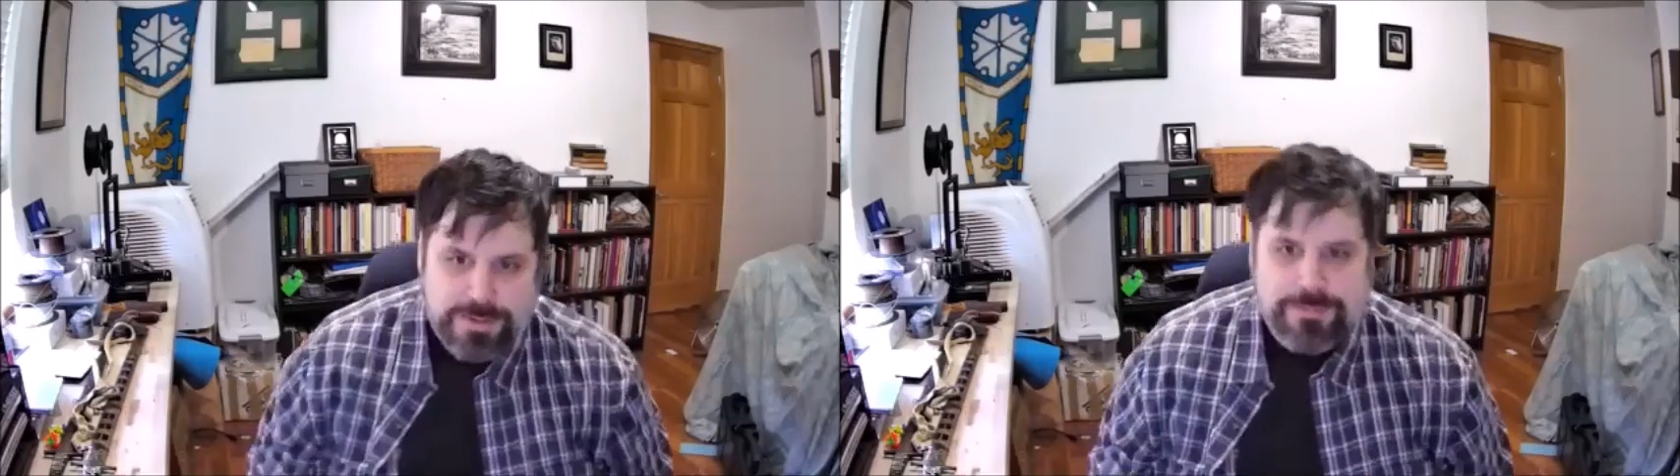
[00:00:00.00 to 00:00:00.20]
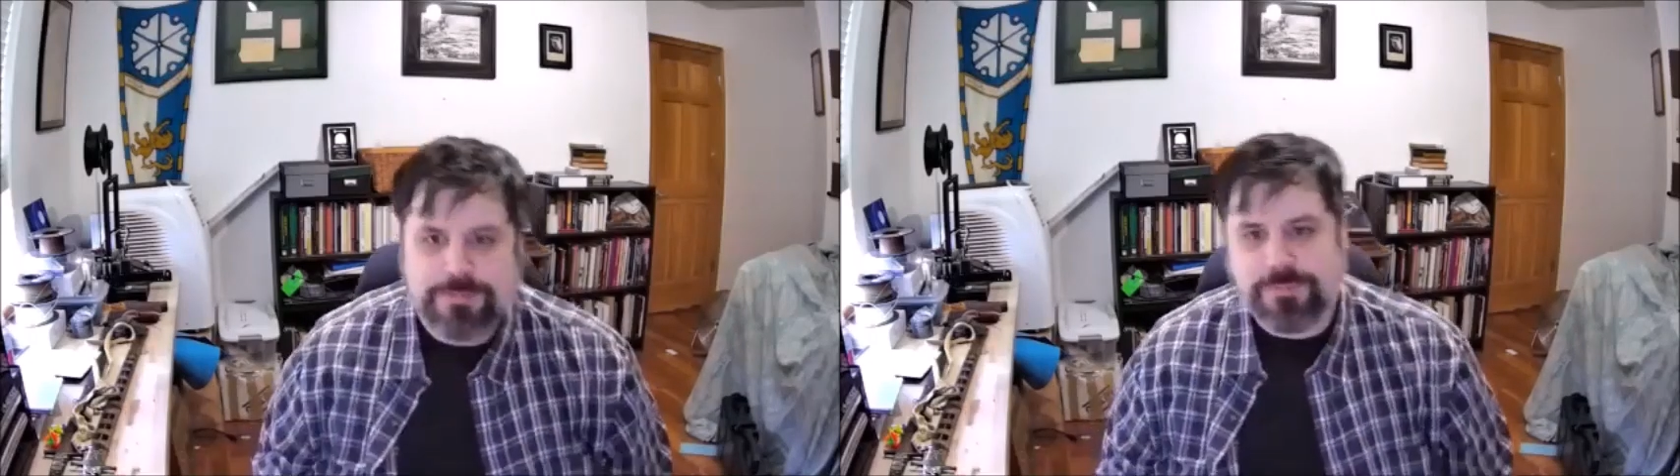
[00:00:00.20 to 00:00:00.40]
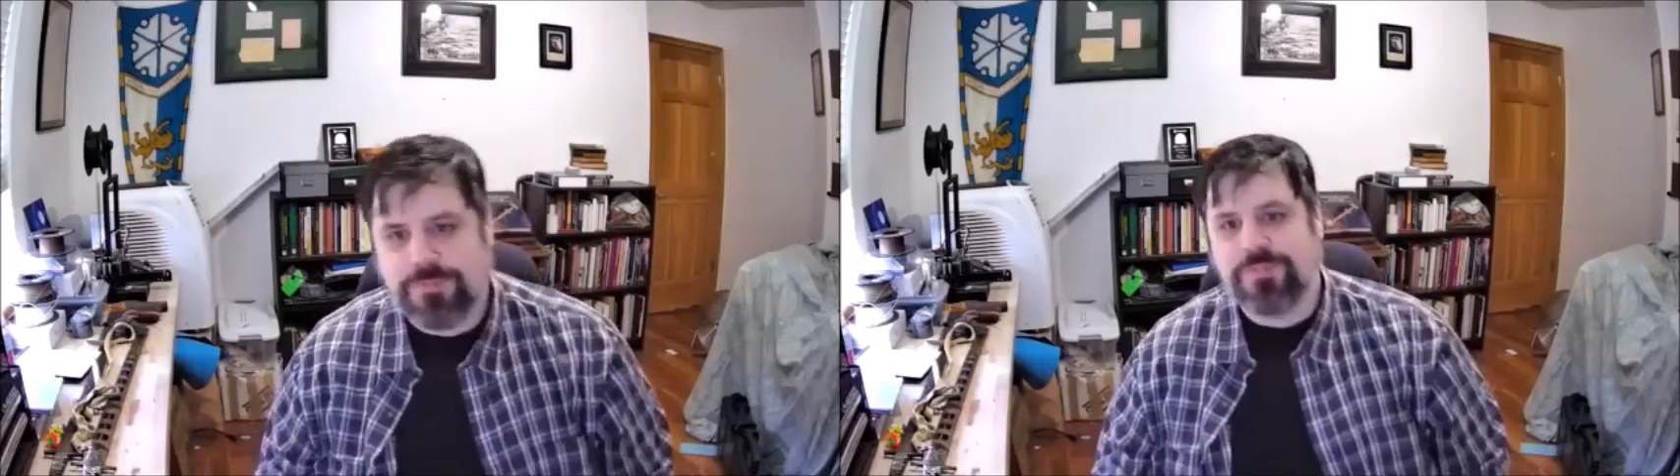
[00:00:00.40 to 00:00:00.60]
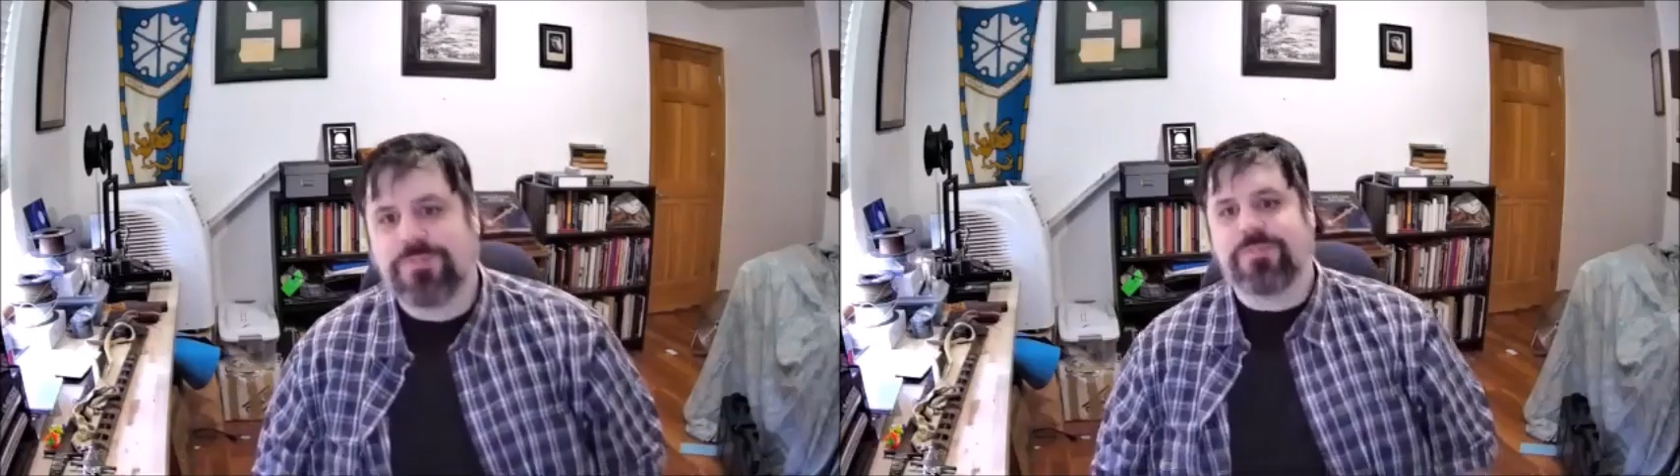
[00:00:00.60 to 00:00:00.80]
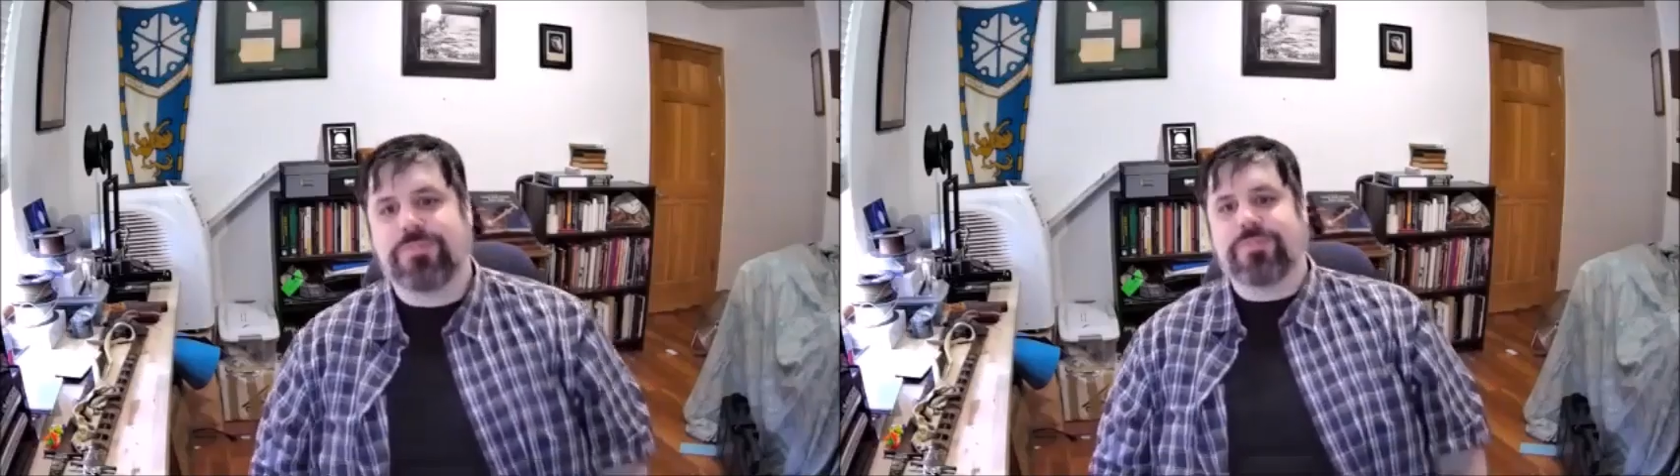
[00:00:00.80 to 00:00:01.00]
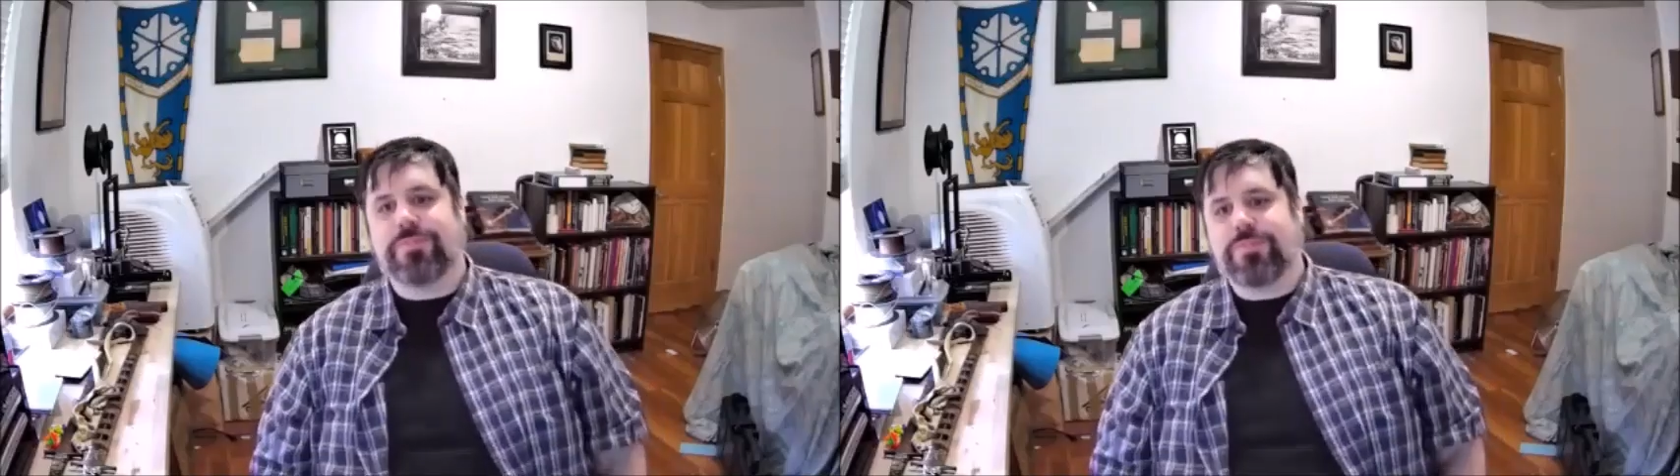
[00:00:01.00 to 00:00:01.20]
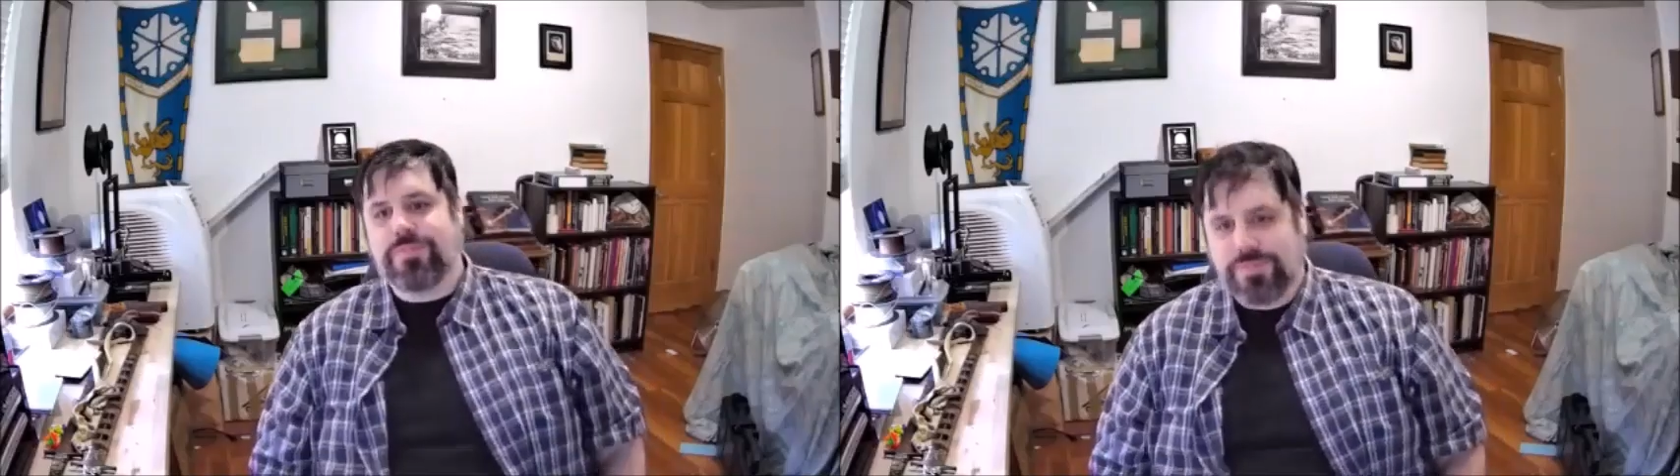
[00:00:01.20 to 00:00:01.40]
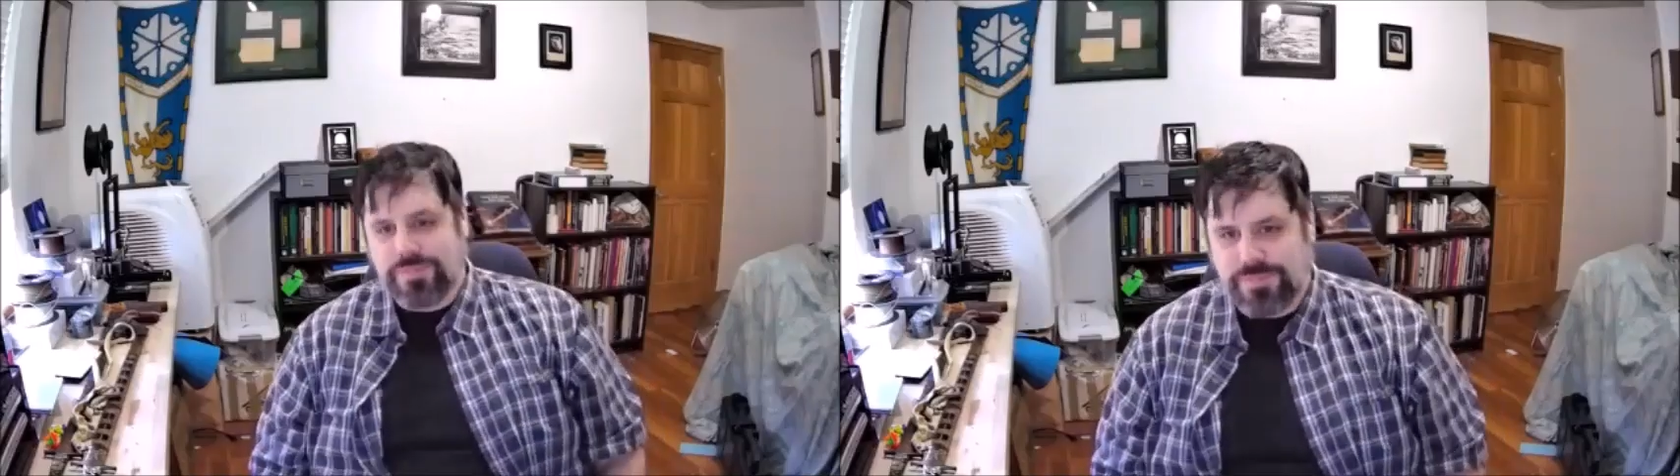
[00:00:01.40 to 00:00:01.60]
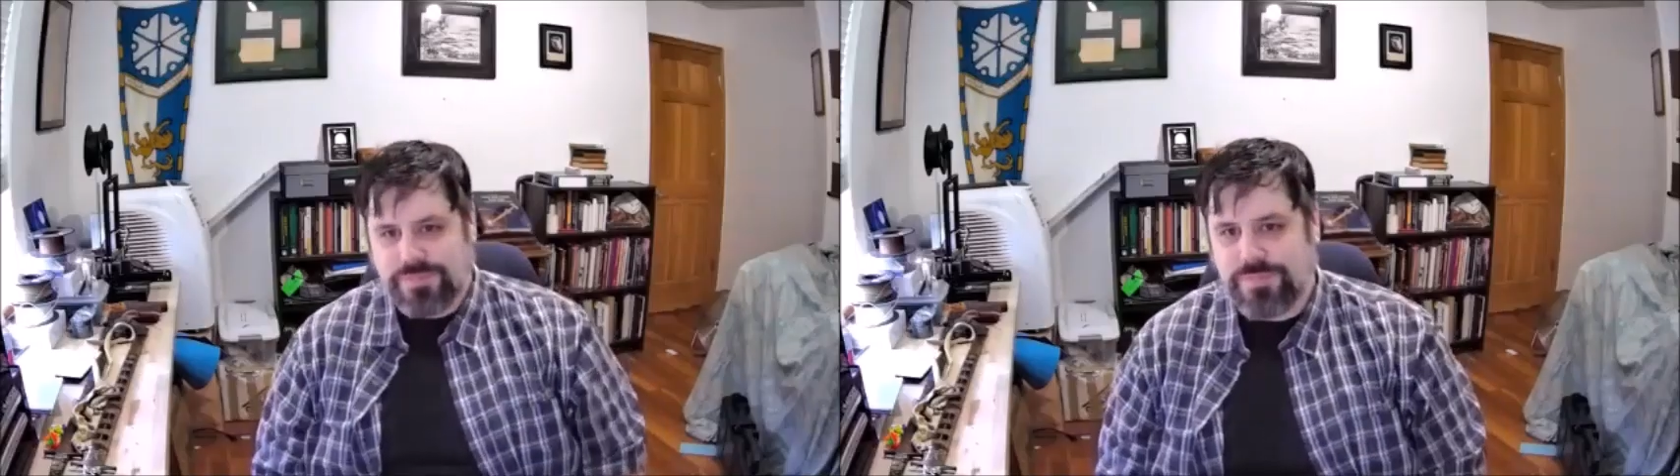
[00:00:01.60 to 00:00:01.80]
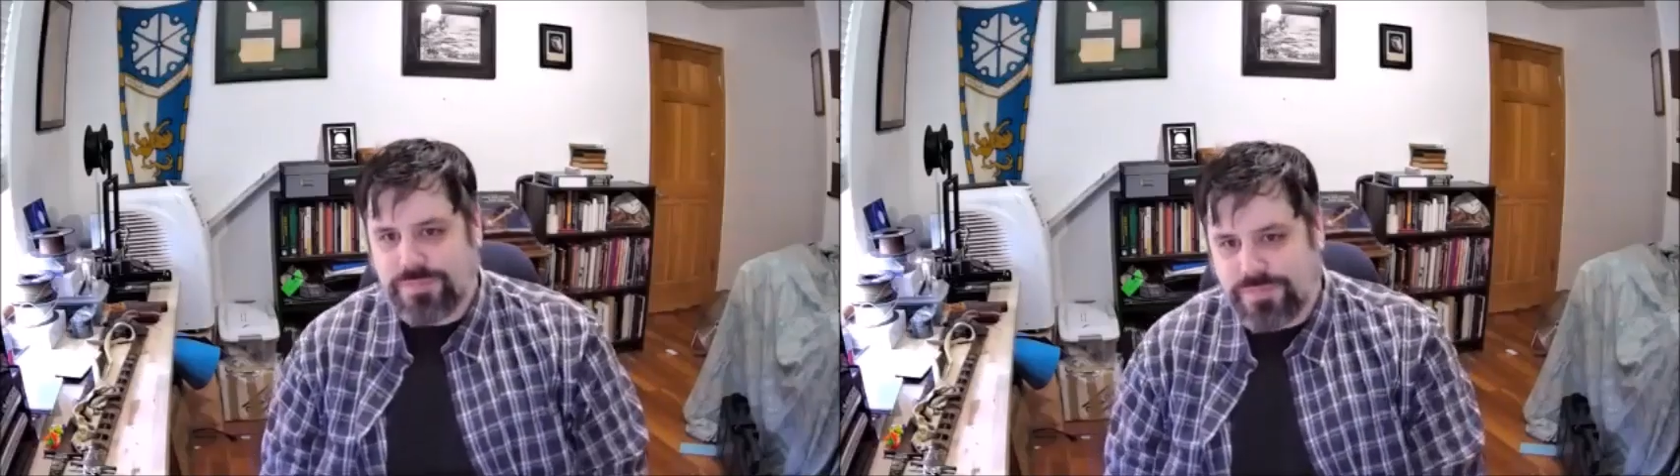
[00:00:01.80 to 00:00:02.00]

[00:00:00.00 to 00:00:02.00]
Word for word: training. Of course,